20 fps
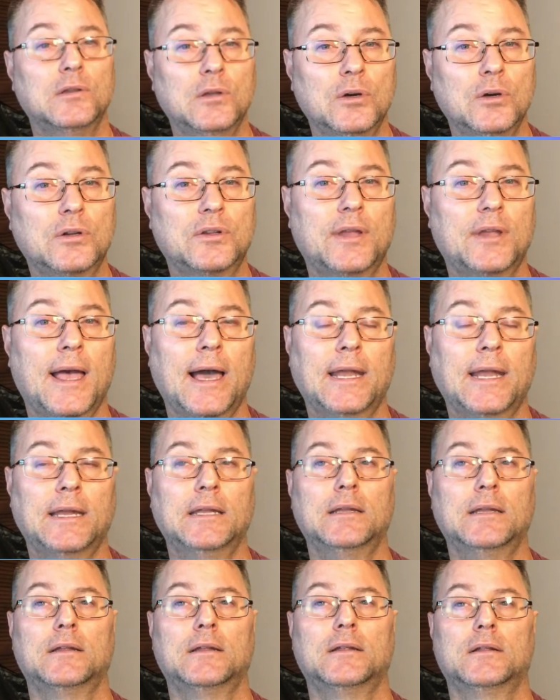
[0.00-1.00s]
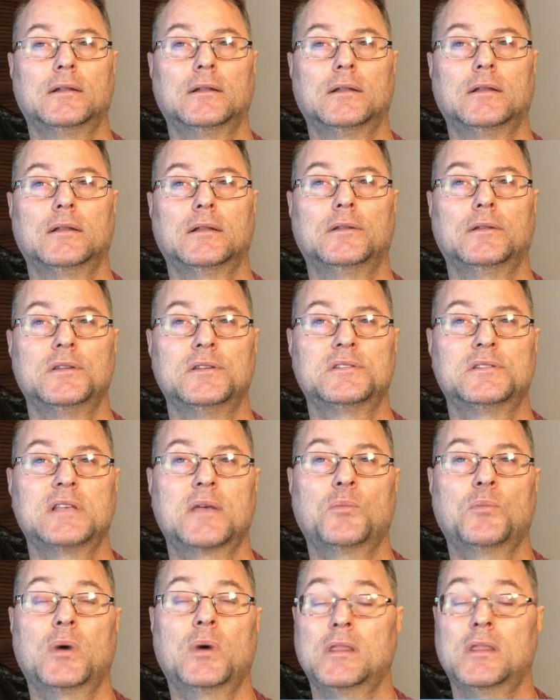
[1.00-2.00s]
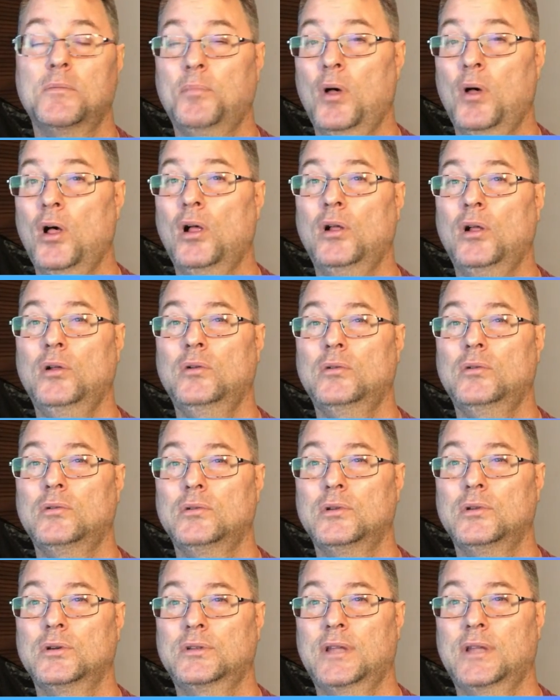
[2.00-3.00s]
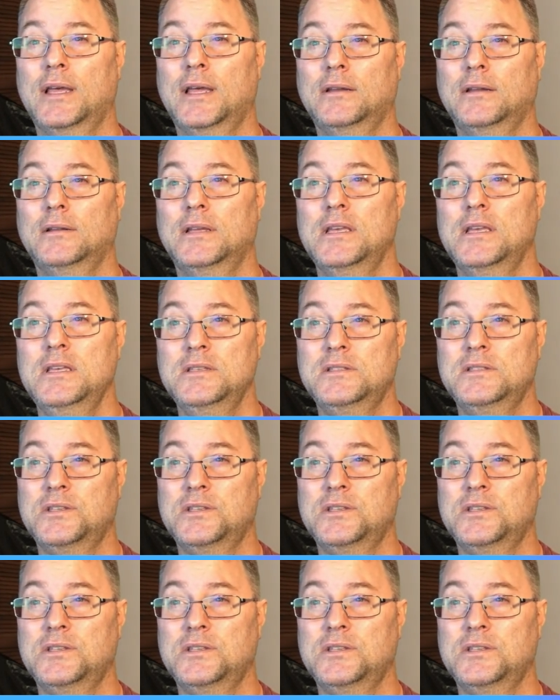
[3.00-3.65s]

way that Paul looked at his situation, being in chains.